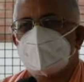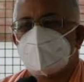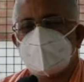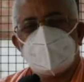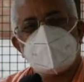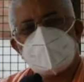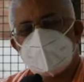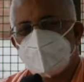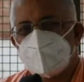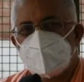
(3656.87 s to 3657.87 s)
So that is a
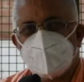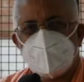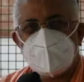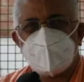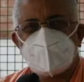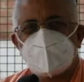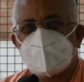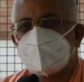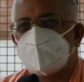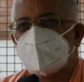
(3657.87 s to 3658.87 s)
different level of
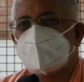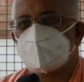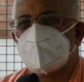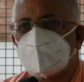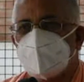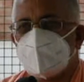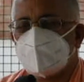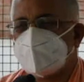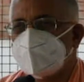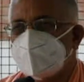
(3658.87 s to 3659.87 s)
so-called